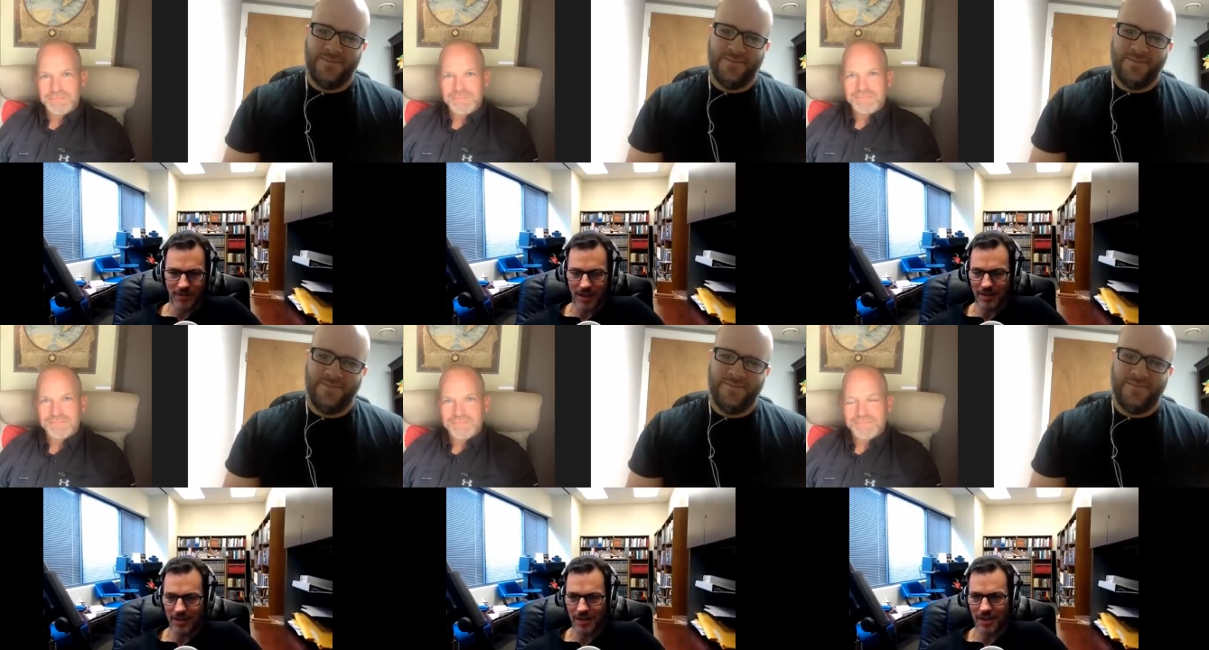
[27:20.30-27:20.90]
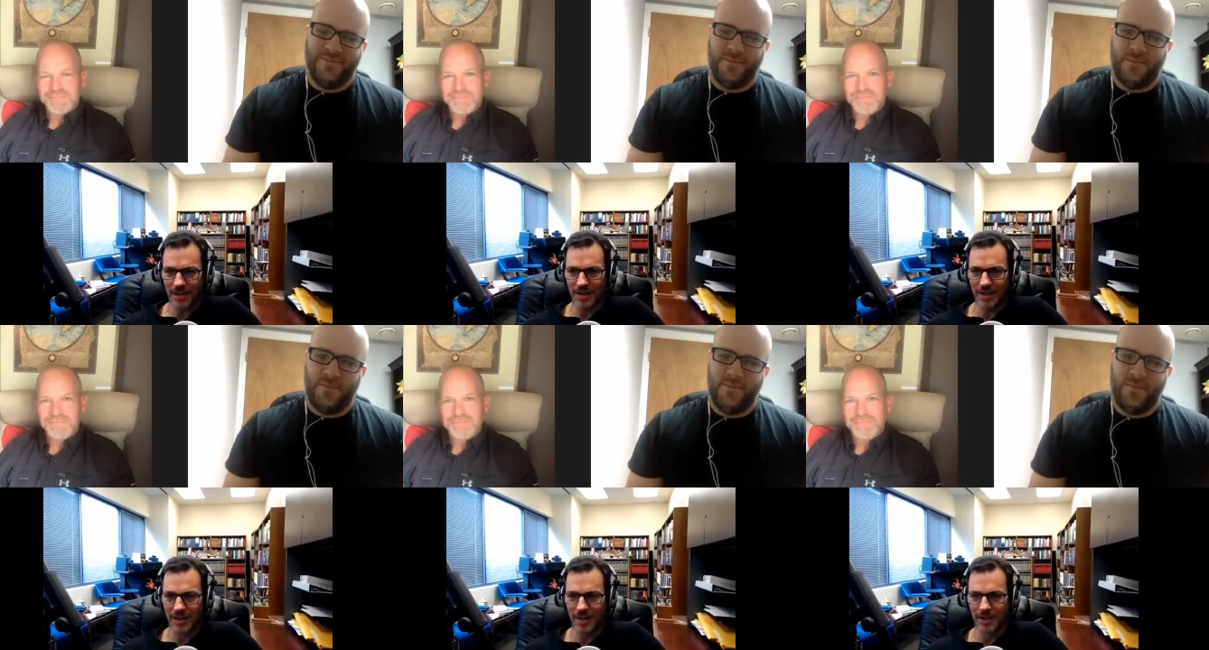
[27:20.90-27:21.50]
Speaker 1: take
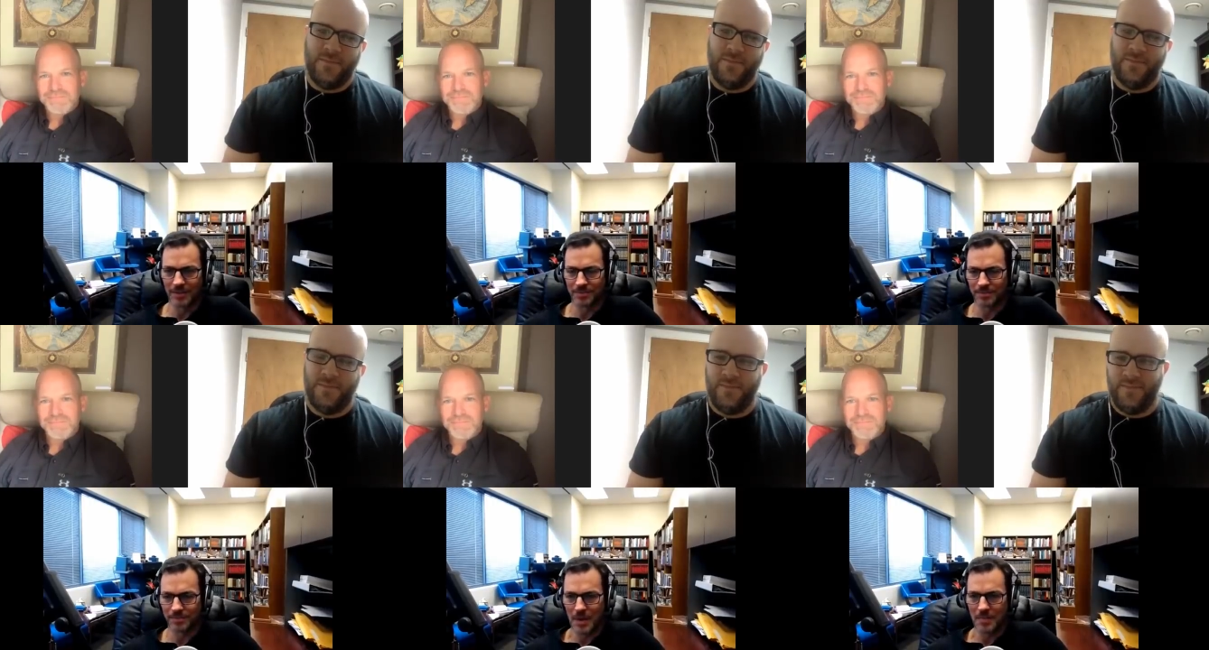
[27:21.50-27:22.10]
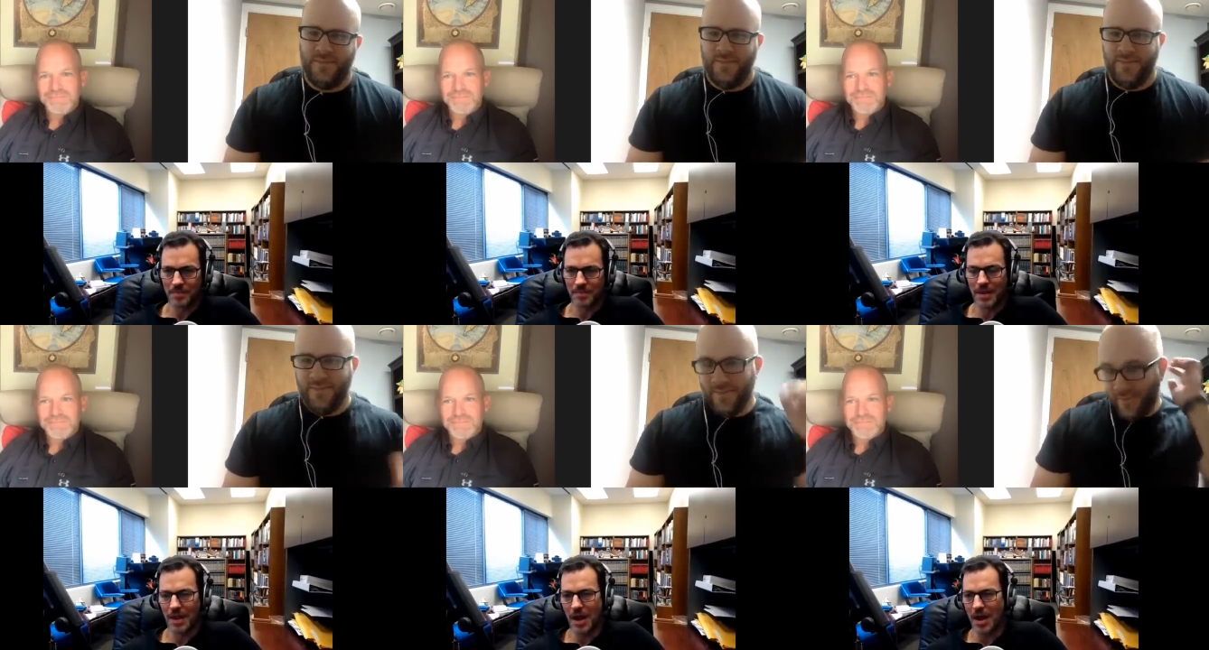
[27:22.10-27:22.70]
uh,
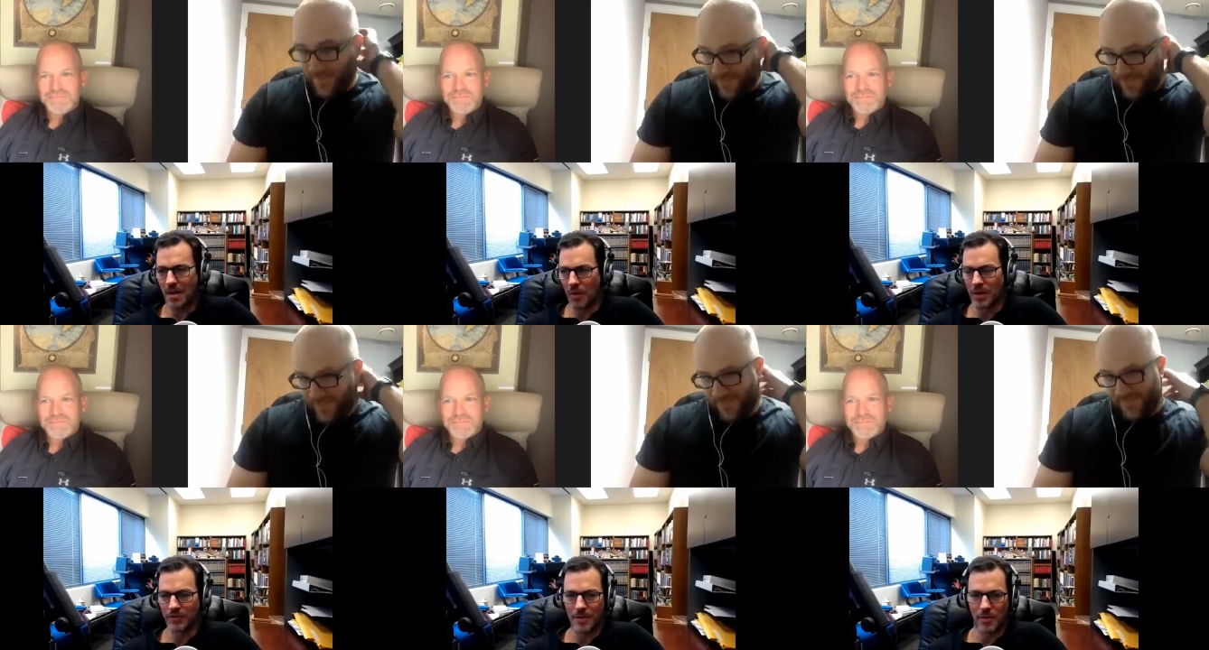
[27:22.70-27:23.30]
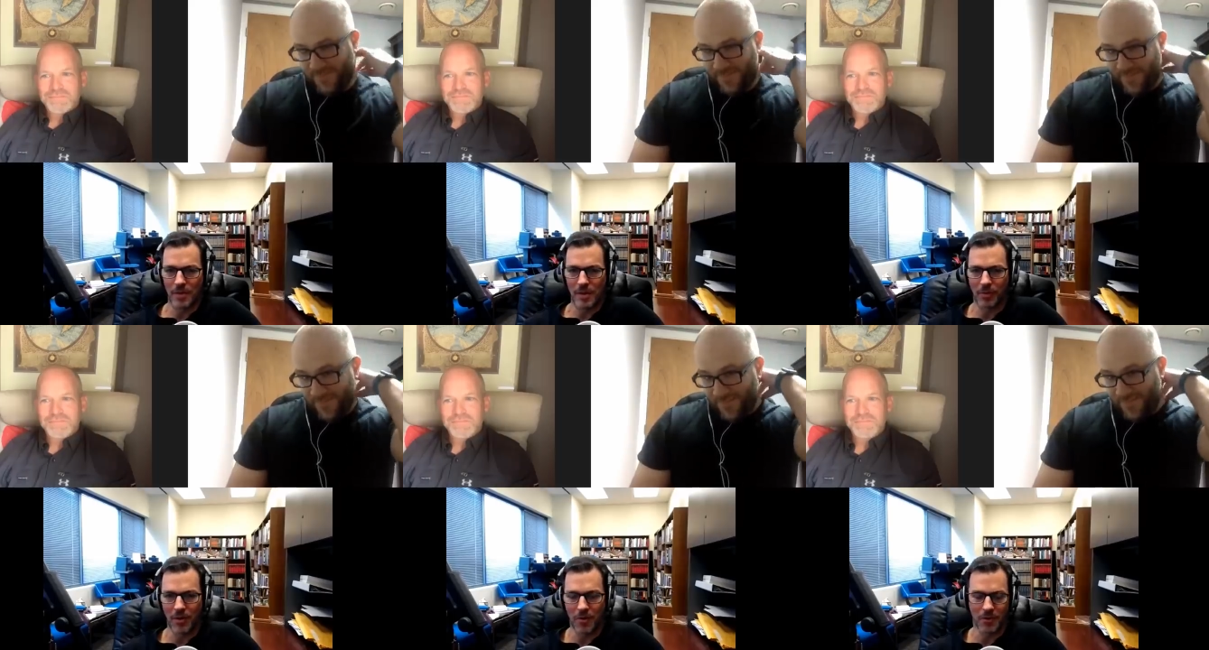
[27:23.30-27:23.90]
one example would be
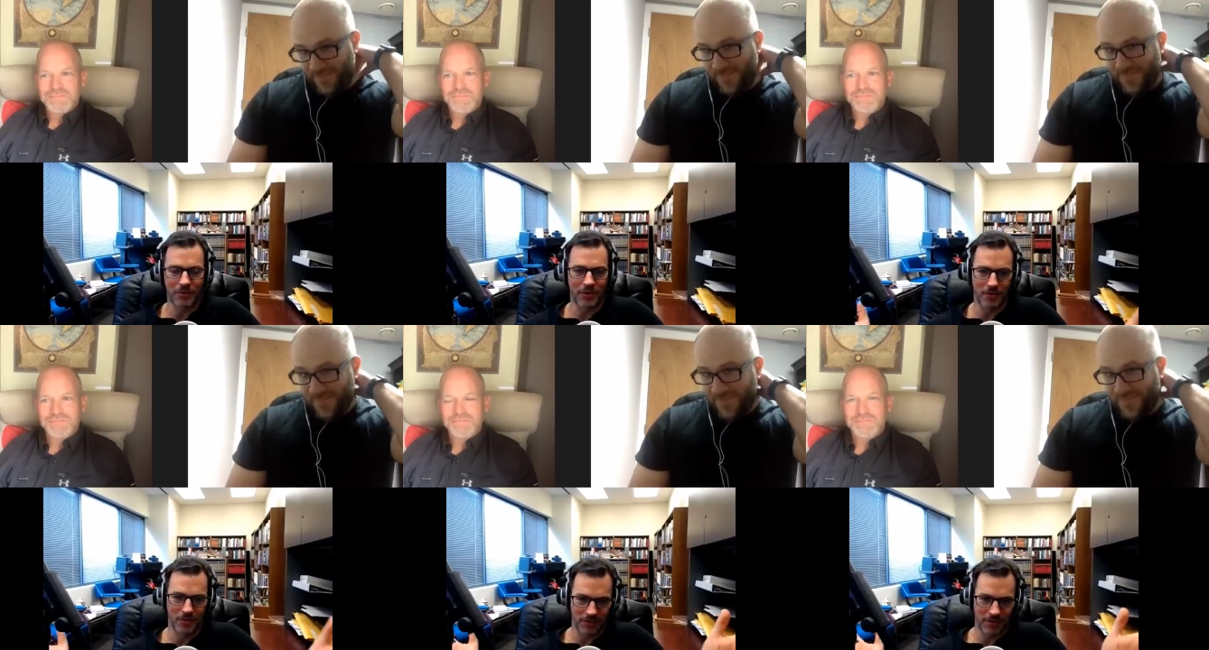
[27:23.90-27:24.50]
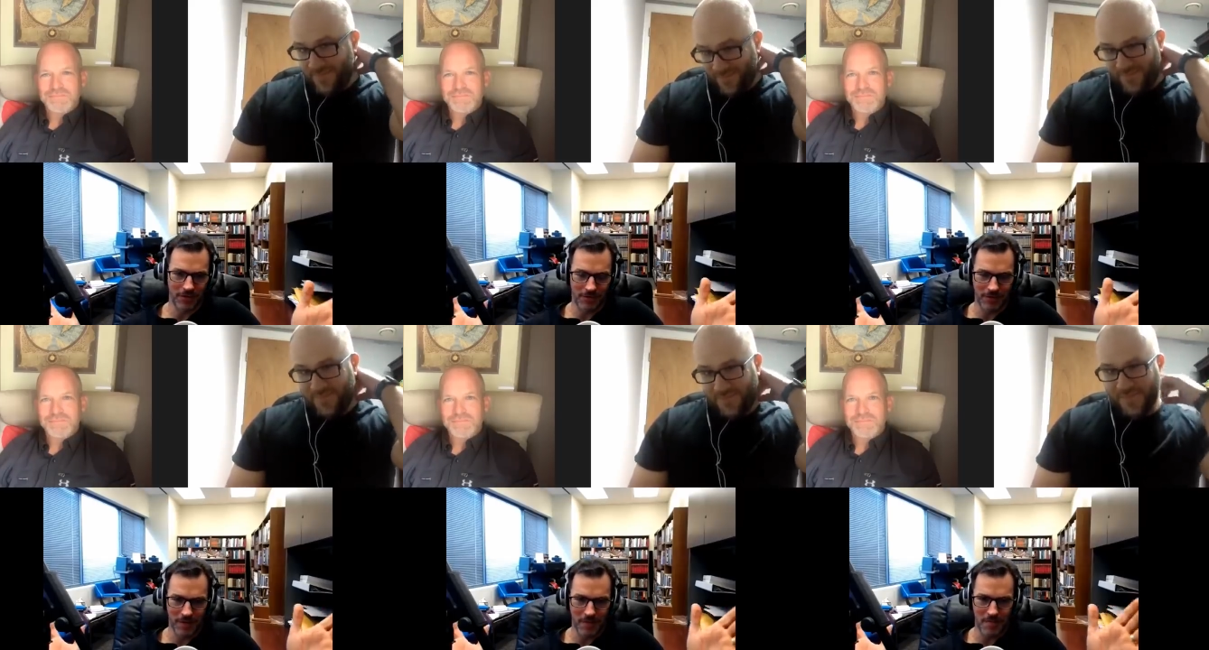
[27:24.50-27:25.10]
pro so for
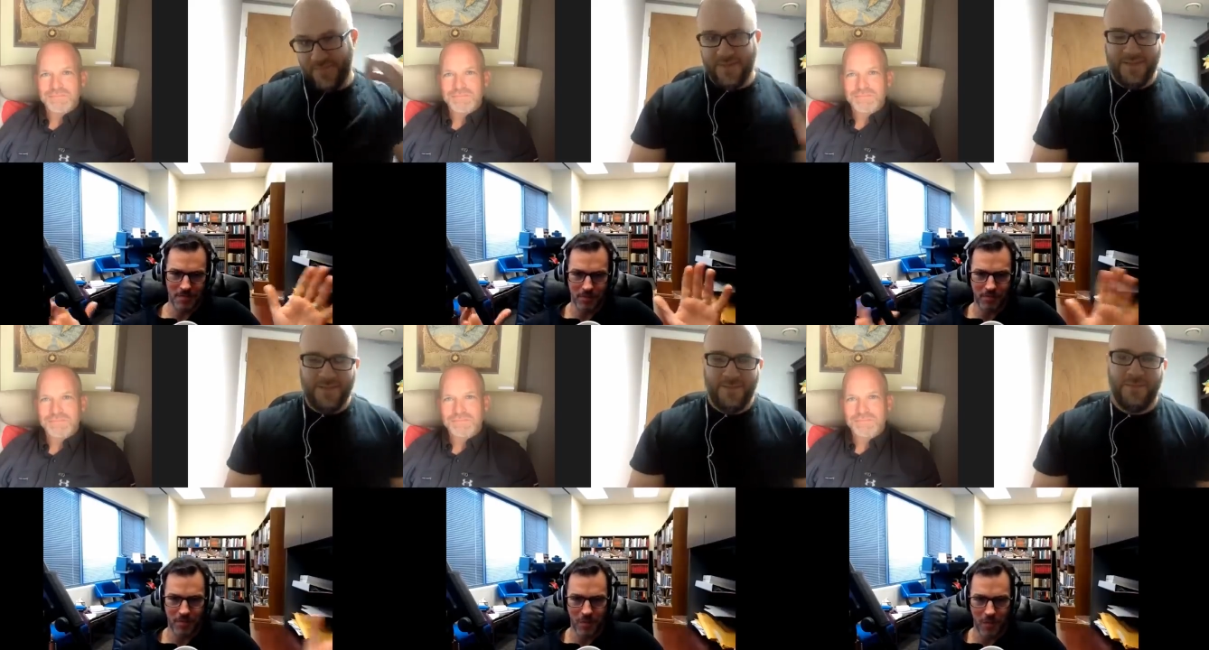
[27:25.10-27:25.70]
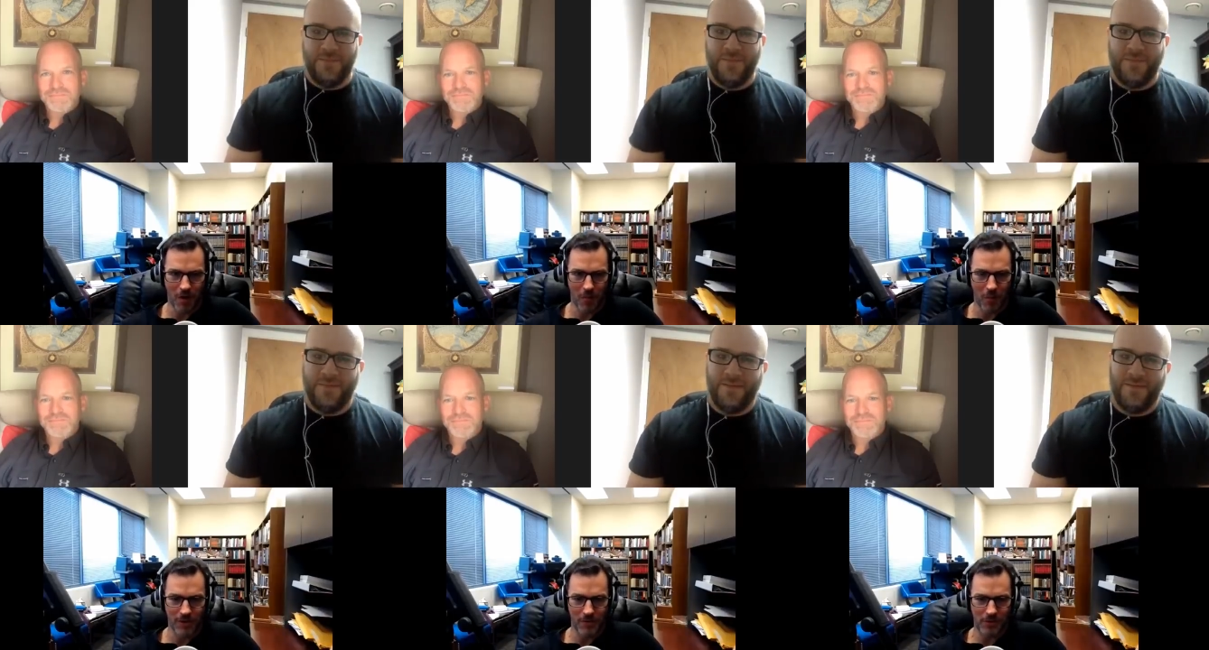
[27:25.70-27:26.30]
uh, our
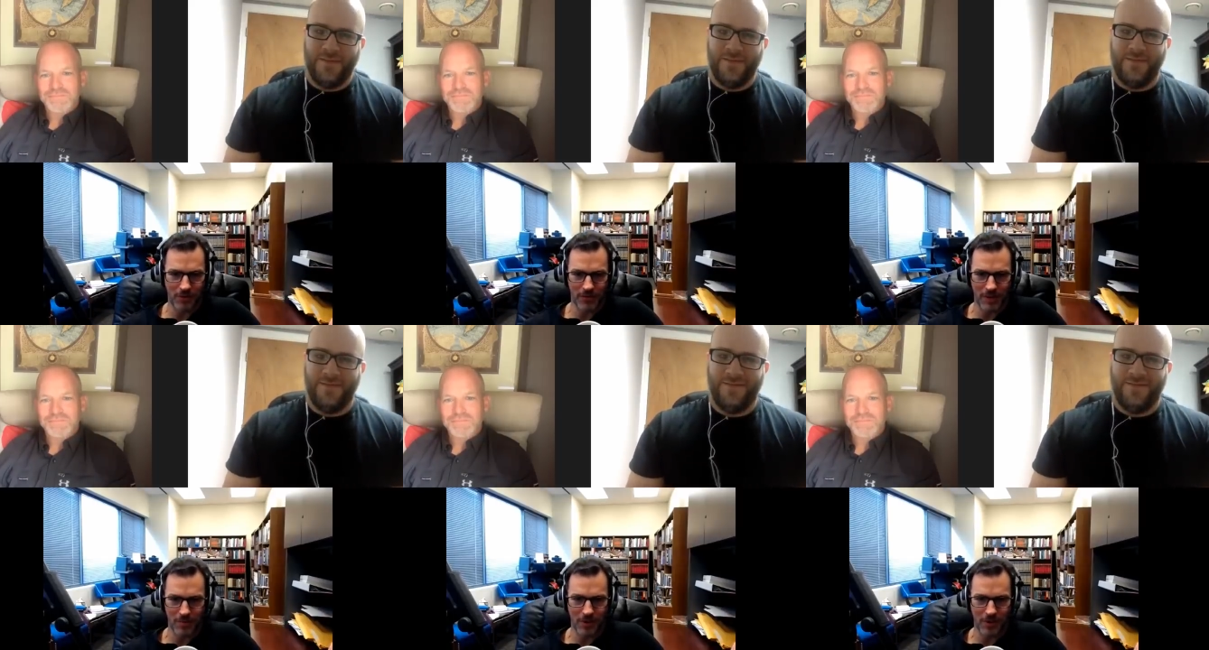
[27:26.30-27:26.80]
word that we translate